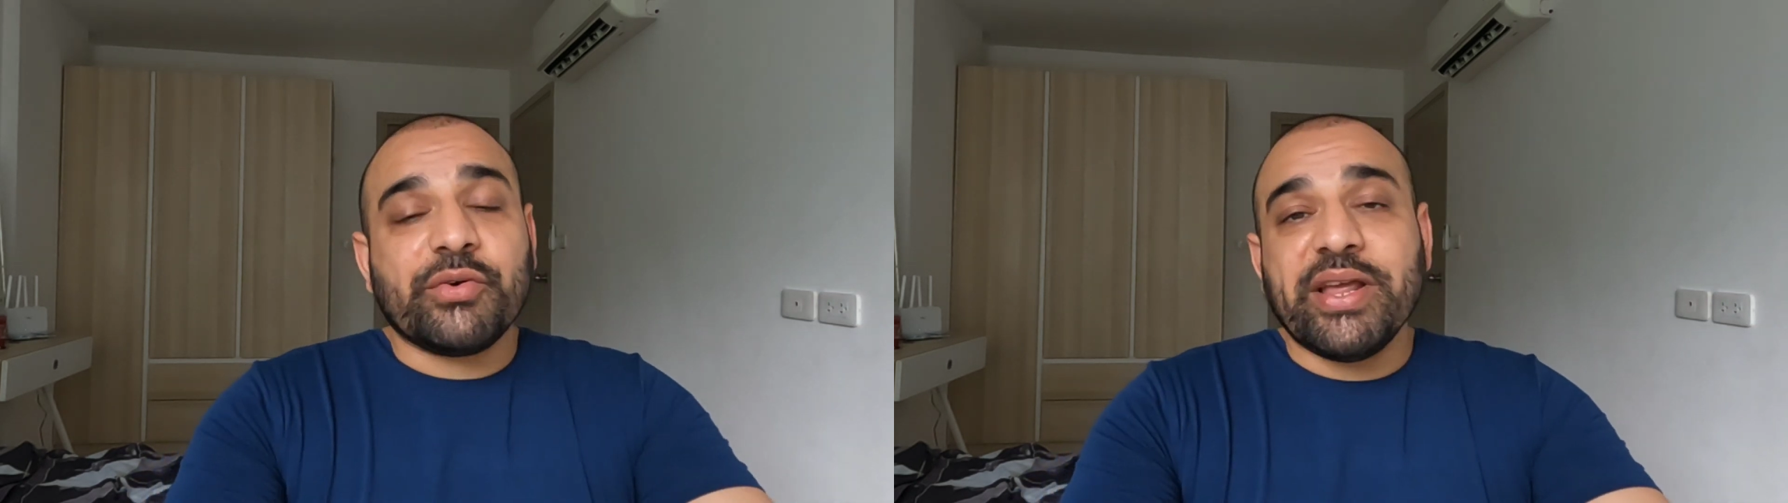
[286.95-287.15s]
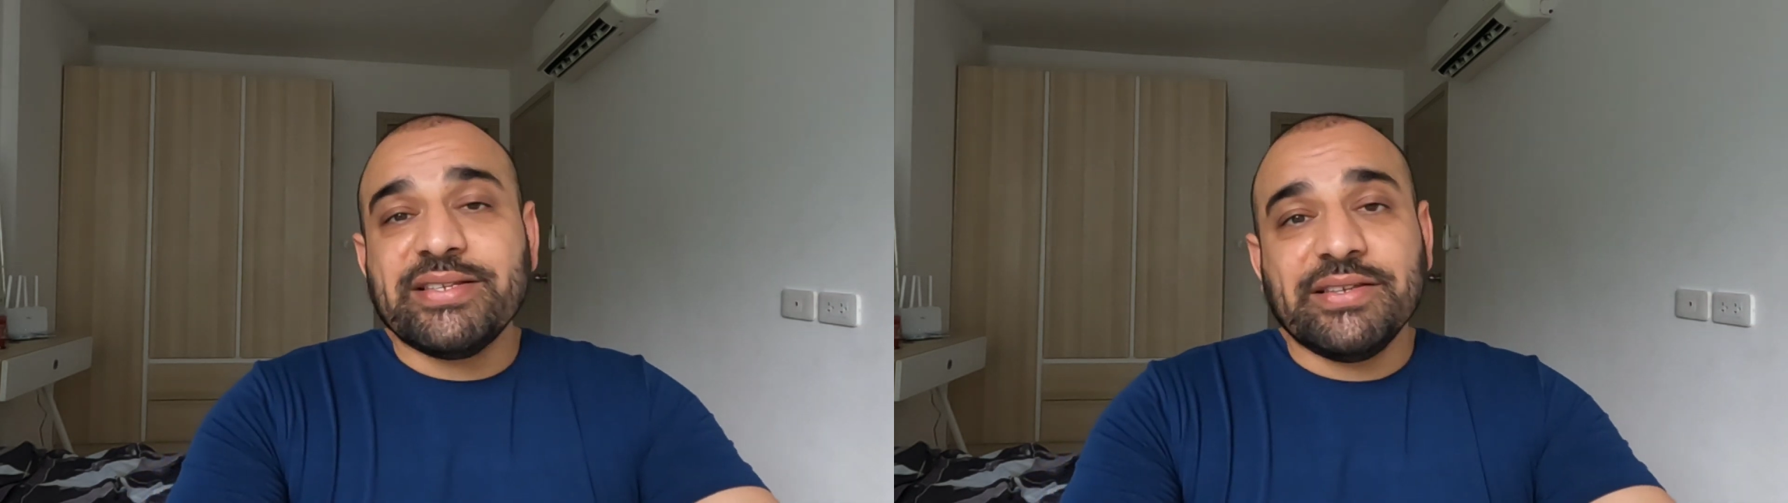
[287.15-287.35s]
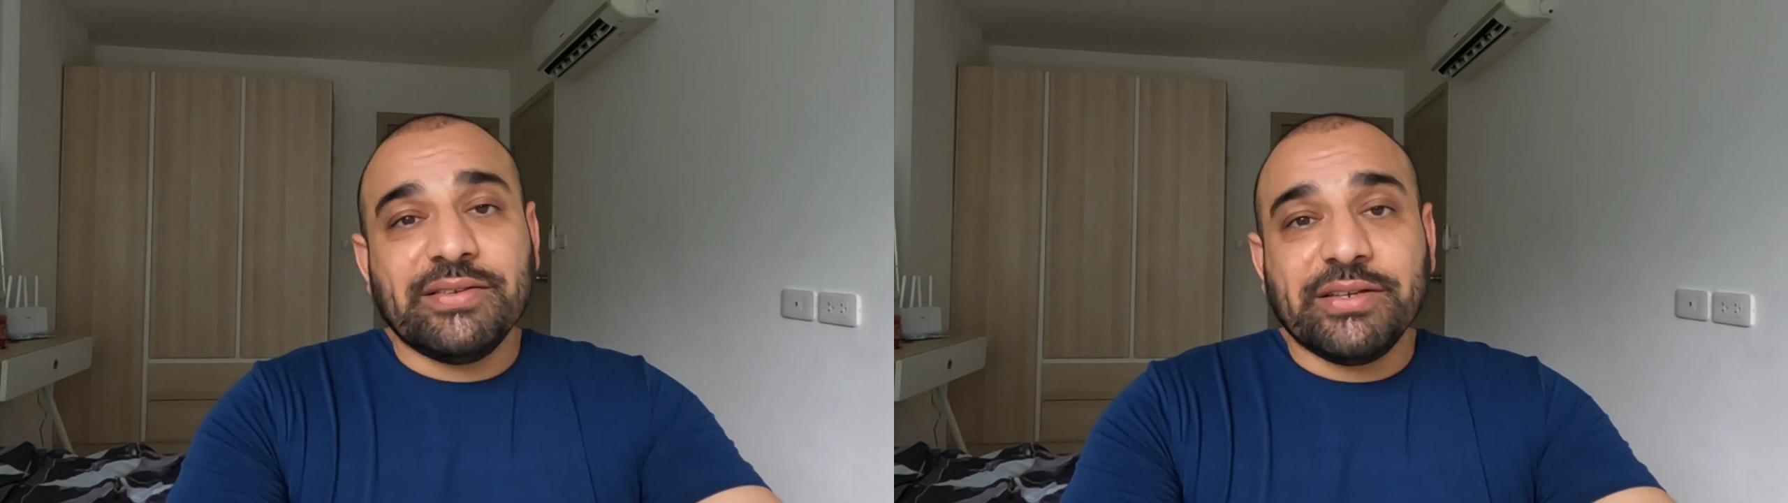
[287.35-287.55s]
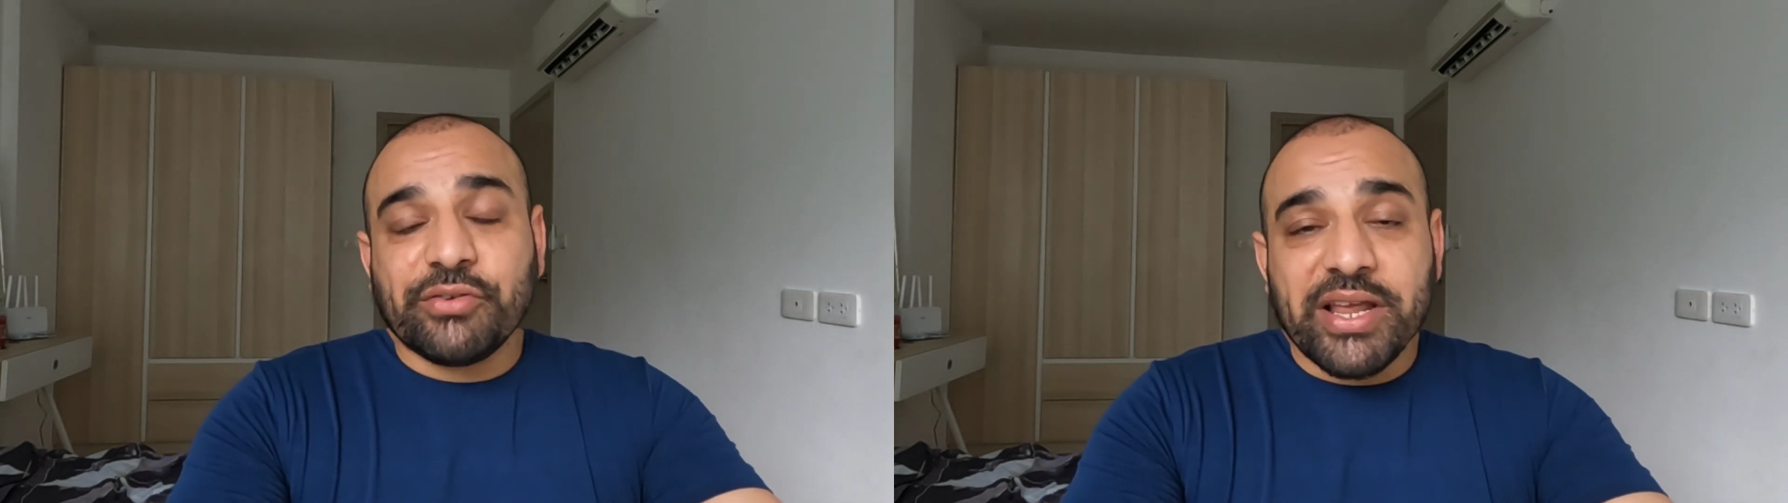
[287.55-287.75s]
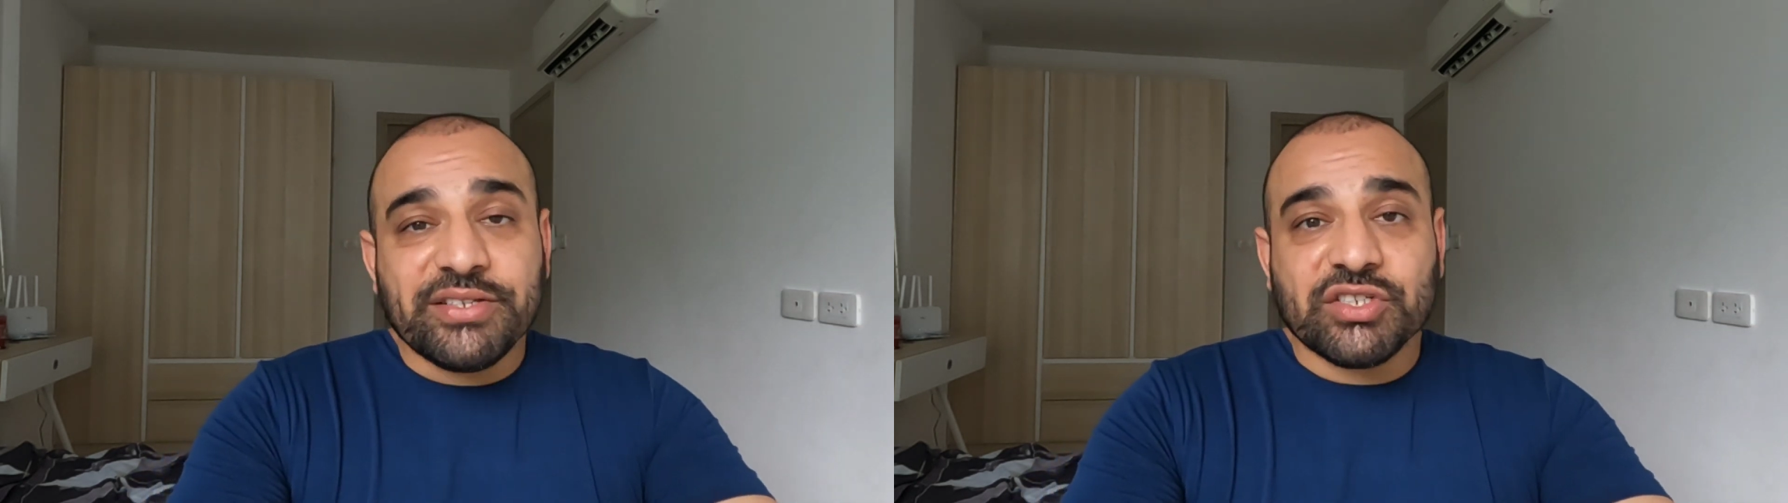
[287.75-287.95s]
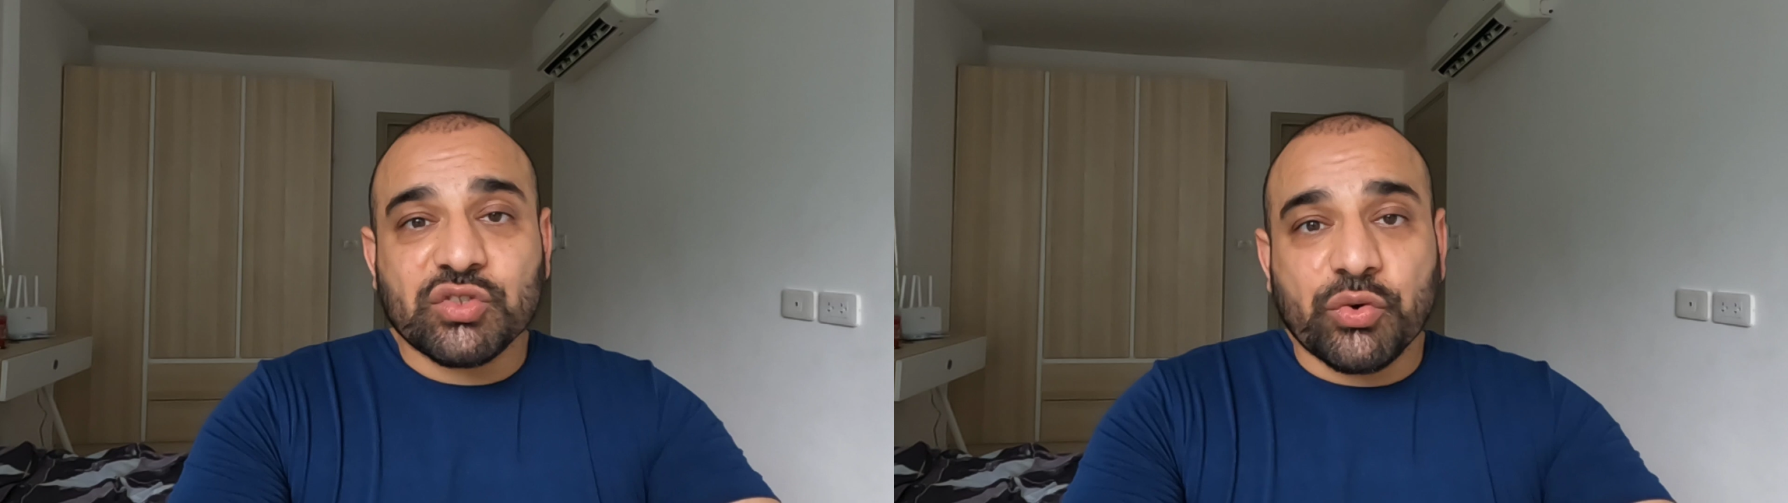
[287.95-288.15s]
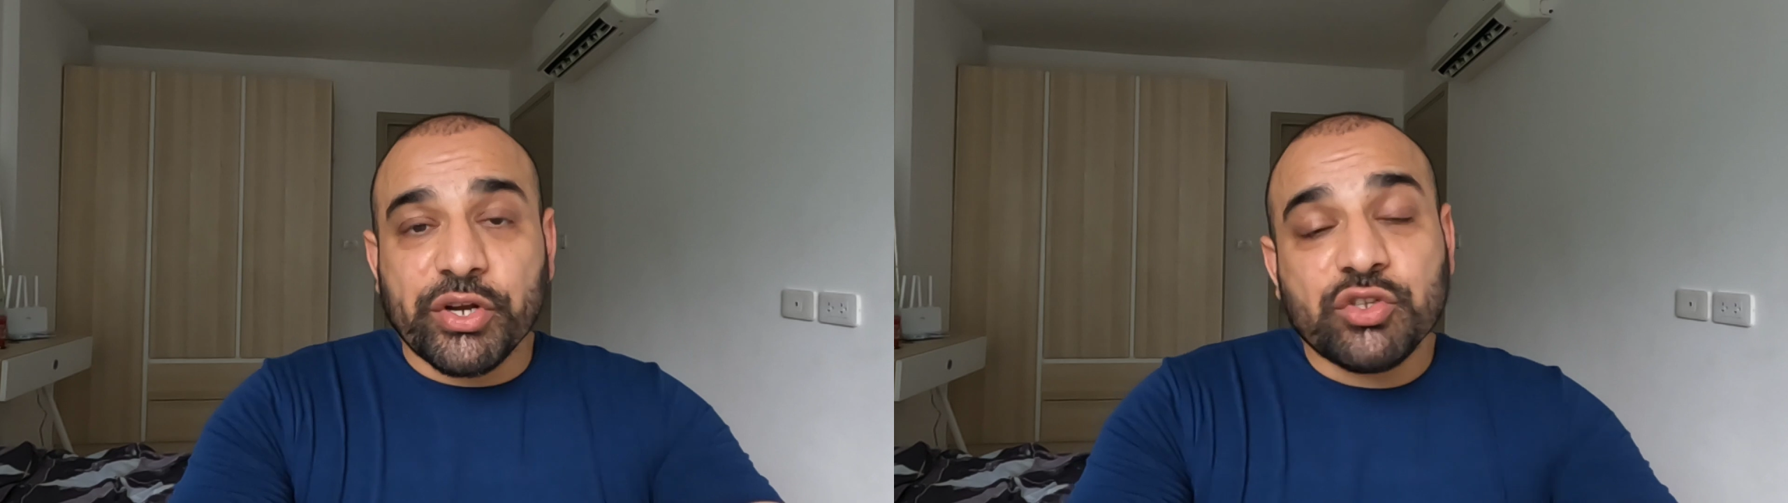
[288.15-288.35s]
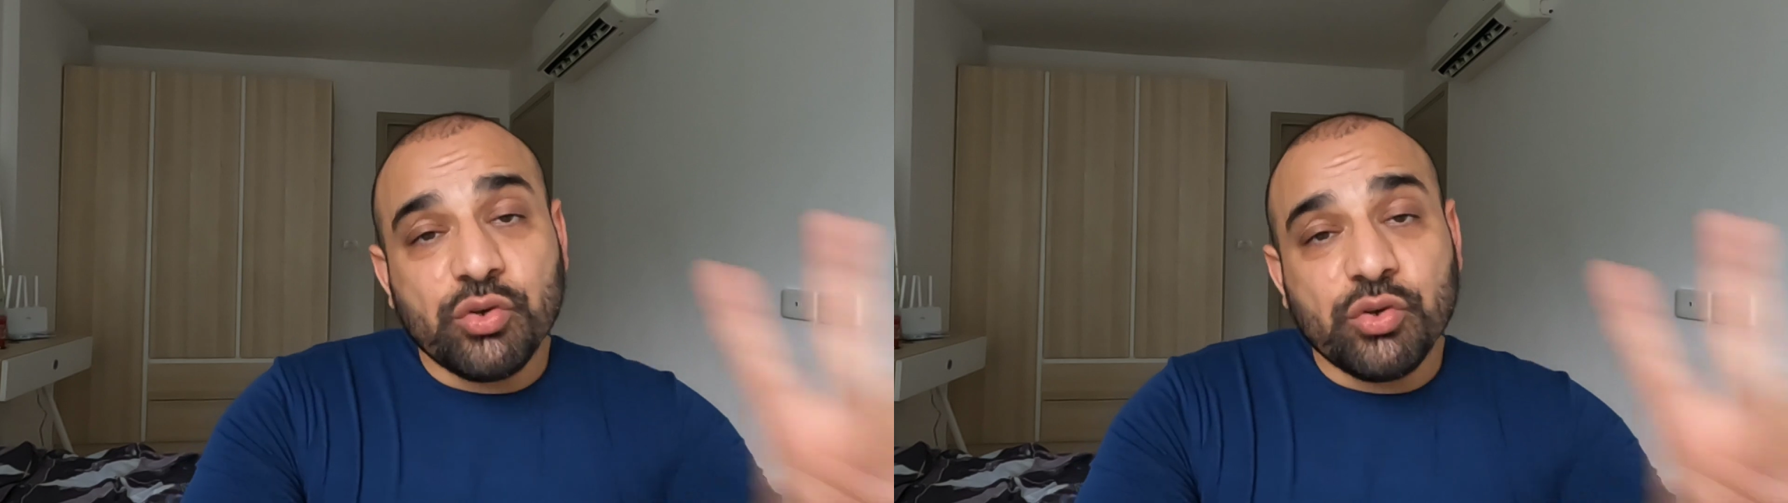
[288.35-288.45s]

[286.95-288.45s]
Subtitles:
crazy story.